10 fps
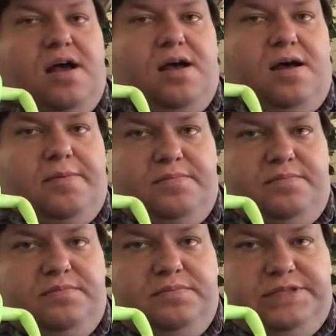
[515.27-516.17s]
up,
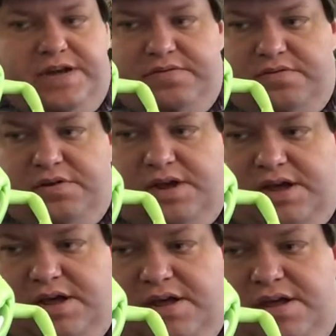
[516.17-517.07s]
down,
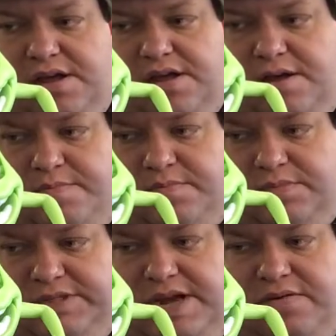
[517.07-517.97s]
up,
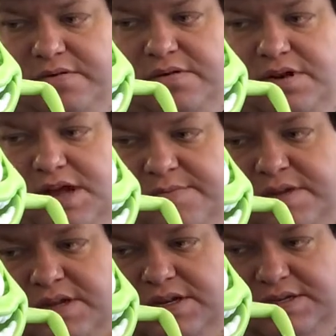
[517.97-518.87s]
down, up,
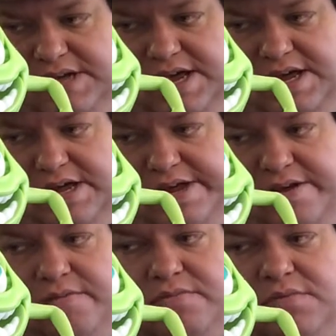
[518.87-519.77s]

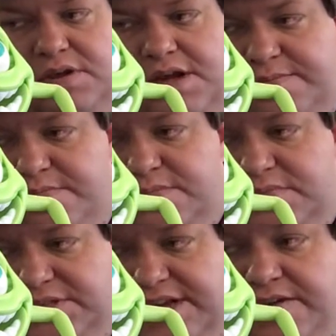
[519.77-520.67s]
down, up,
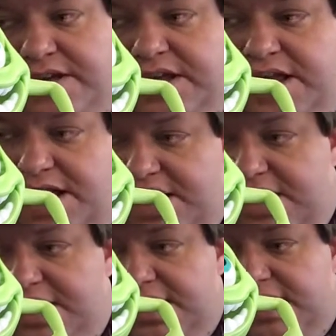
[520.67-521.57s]
down,
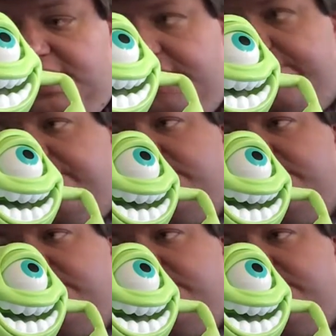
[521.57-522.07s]
up,